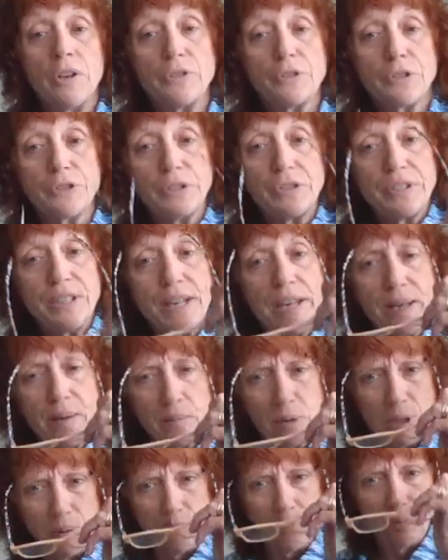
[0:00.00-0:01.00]
So today
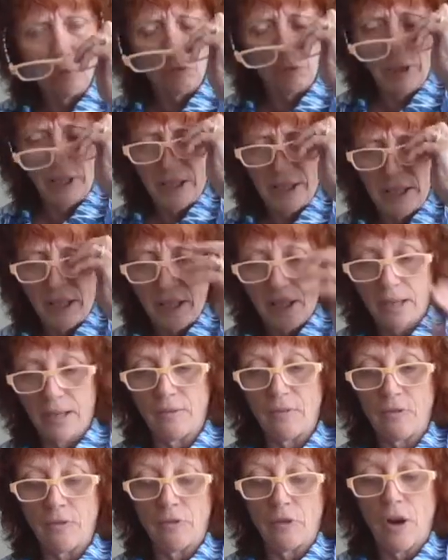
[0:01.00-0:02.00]
I'm going to be reading
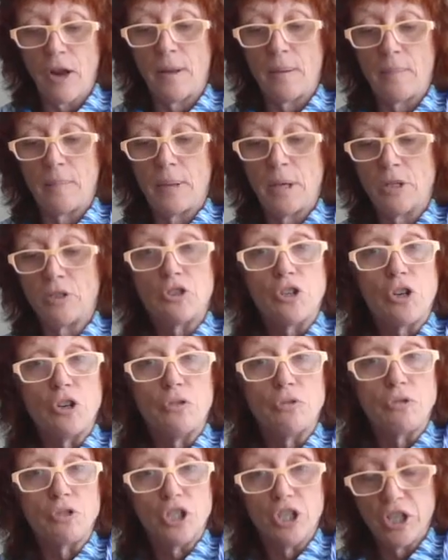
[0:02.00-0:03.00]
from
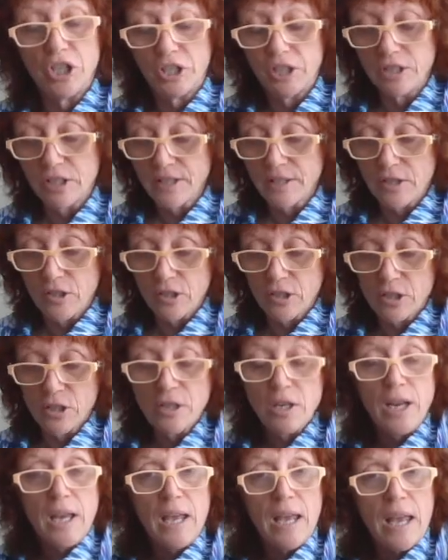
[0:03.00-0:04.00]
Joan
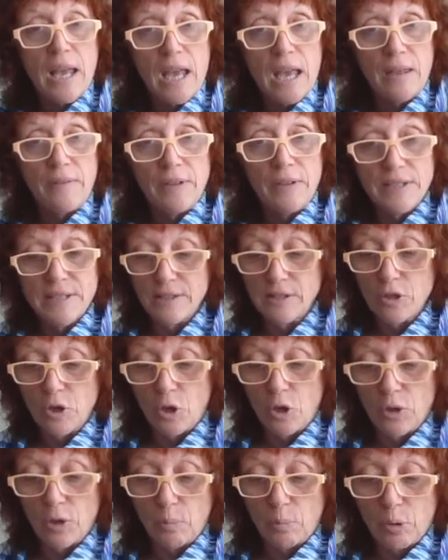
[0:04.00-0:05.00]
Chittister, and this is
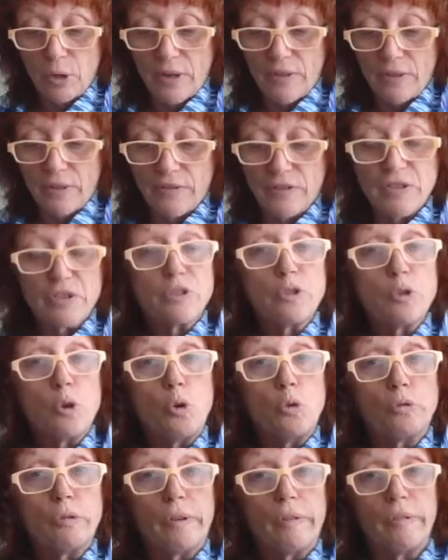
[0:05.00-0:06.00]
called The Breath of the
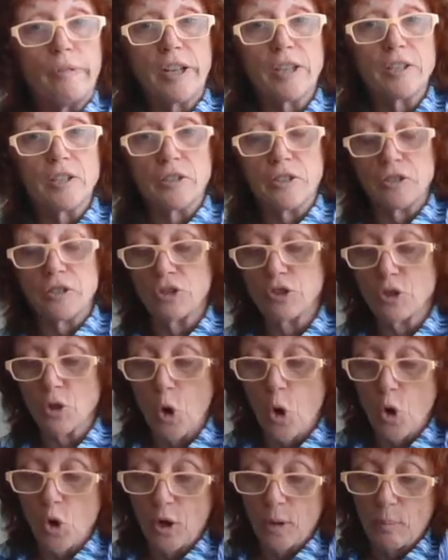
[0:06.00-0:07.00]
Soul, Reflections
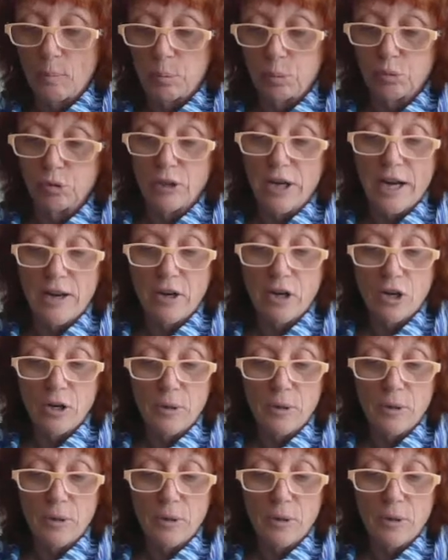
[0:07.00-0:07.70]
on Prayer.